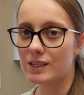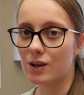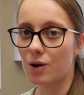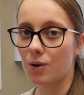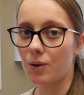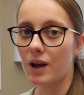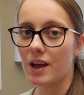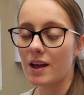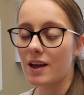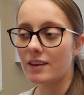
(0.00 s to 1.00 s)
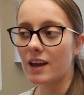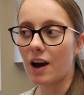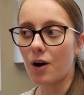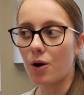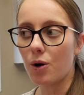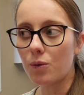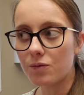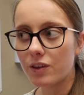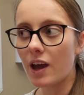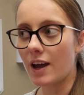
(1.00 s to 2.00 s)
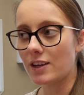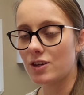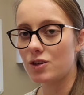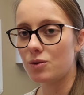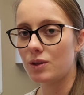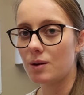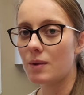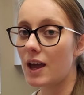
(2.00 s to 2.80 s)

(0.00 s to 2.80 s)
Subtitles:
So yeah, hopefully I can do them.